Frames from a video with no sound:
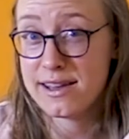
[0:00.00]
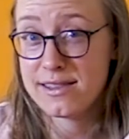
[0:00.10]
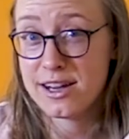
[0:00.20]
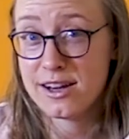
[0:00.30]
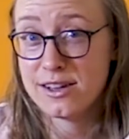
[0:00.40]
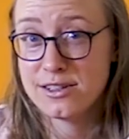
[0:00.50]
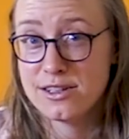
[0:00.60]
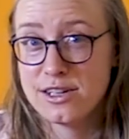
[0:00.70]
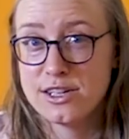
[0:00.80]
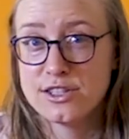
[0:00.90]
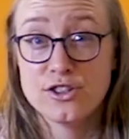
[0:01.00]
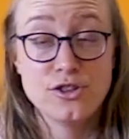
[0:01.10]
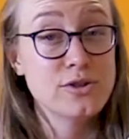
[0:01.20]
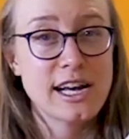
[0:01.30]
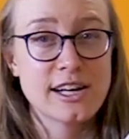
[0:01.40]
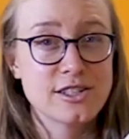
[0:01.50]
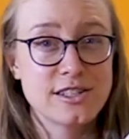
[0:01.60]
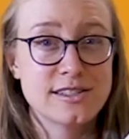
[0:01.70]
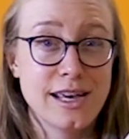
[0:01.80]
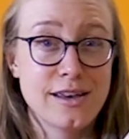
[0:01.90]
it there. So you can actually
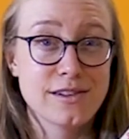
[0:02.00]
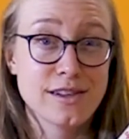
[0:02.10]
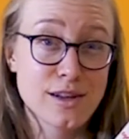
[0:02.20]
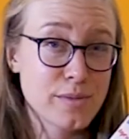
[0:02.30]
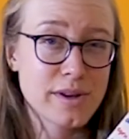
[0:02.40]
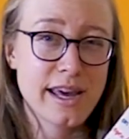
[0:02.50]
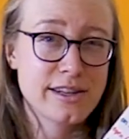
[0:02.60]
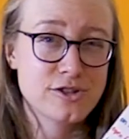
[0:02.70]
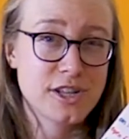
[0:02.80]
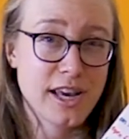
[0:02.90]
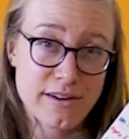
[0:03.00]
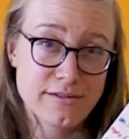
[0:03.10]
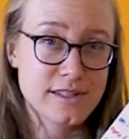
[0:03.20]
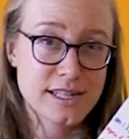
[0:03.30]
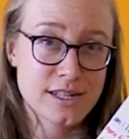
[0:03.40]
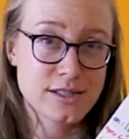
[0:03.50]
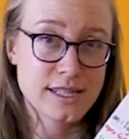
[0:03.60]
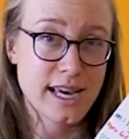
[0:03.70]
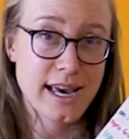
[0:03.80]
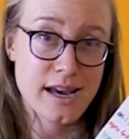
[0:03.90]
save a little bit of energy every single
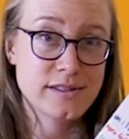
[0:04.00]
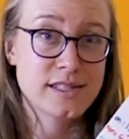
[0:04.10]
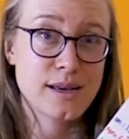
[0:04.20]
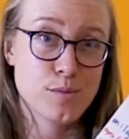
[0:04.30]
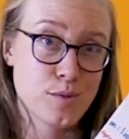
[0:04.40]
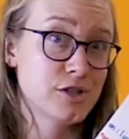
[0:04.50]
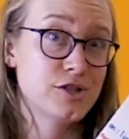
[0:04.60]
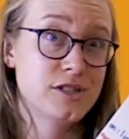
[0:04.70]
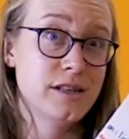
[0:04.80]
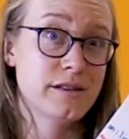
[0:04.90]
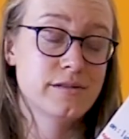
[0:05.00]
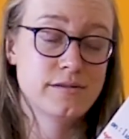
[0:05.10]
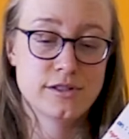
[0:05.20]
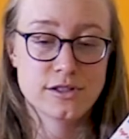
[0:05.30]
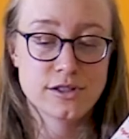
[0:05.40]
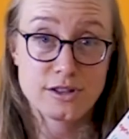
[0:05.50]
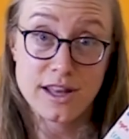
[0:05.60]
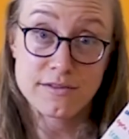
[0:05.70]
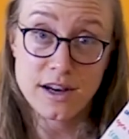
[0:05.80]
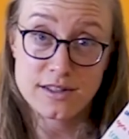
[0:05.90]
day, every time you brush your teeth. Just turn
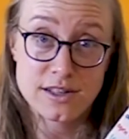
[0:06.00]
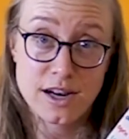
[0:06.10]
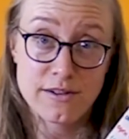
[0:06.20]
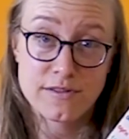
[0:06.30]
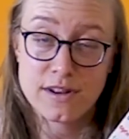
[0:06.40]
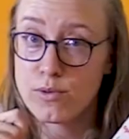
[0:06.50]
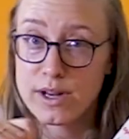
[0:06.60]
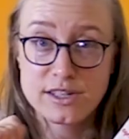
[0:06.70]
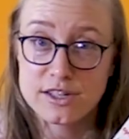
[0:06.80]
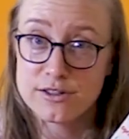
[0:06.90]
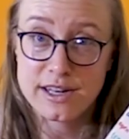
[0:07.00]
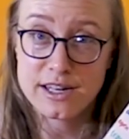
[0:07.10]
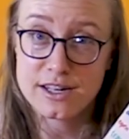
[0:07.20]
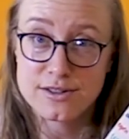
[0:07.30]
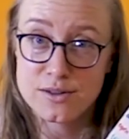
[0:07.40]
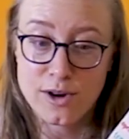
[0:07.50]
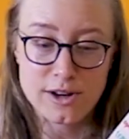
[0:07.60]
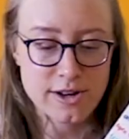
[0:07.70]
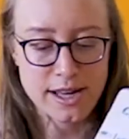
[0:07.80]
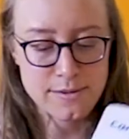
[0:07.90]
that faucet off and wait till you're ready to use the water
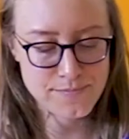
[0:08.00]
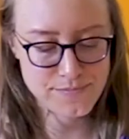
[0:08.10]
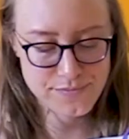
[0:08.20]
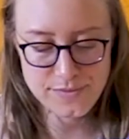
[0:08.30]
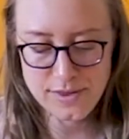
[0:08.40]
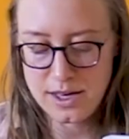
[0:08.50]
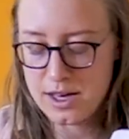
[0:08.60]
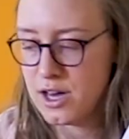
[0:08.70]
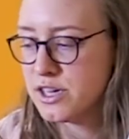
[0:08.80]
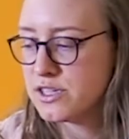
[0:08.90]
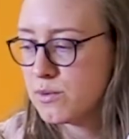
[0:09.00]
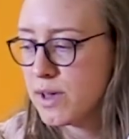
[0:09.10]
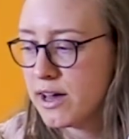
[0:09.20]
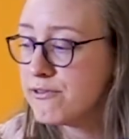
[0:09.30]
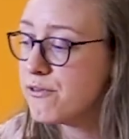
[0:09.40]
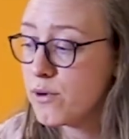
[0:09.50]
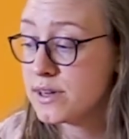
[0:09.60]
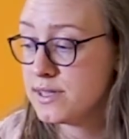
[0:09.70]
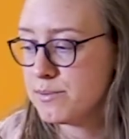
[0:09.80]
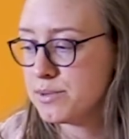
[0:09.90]
again. So we have 4
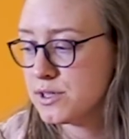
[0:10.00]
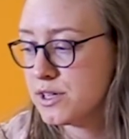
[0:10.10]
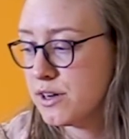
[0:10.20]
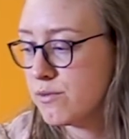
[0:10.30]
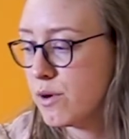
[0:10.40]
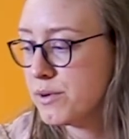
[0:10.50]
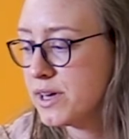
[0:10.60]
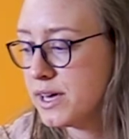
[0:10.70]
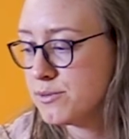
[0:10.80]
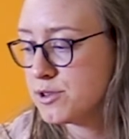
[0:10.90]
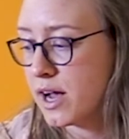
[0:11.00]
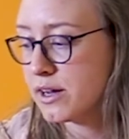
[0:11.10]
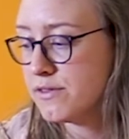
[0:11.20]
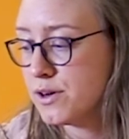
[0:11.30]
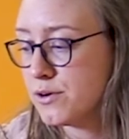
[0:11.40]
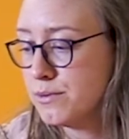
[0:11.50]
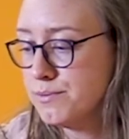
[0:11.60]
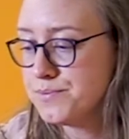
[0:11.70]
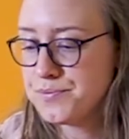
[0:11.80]
examples here of what we can keep track of at home.